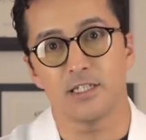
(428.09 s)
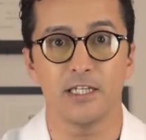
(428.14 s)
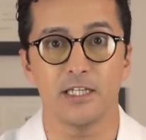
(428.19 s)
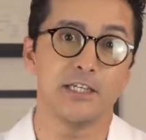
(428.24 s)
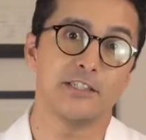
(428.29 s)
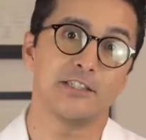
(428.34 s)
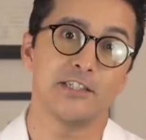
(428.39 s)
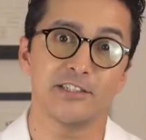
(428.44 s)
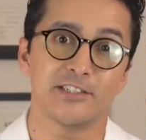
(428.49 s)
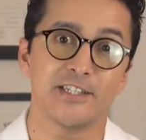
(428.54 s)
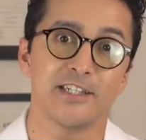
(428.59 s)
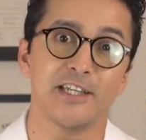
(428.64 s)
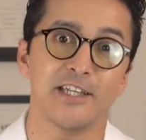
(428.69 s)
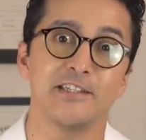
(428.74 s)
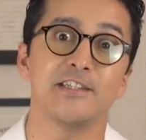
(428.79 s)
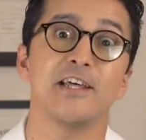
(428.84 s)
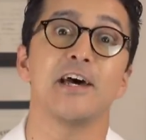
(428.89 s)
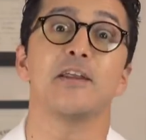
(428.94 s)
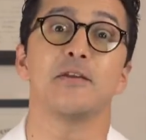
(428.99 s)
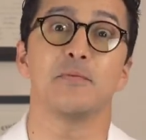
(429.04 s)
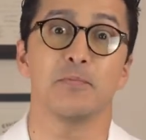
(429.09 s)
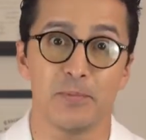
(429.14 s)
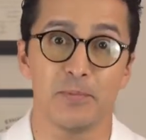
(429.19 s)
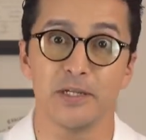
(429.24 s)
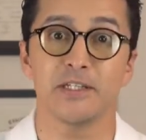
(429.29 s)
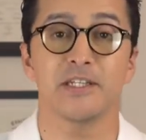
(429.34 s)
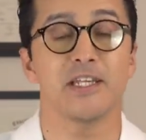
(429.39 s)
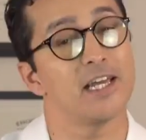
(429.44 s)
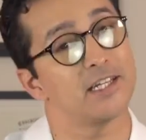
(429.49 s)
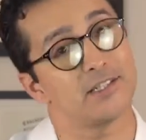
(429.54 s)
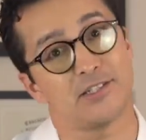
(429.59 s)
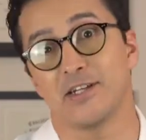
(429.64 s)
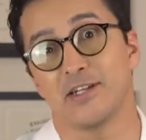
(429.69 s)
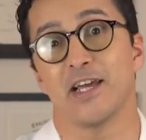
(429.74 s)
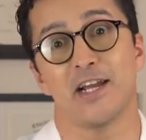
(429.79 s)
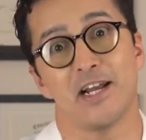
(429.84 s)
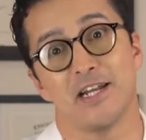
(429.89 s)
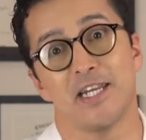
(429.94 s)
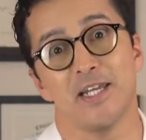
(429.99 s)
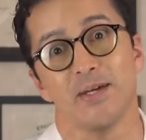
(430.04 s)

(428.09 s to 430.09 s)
Easier said than done, but yes, you gotta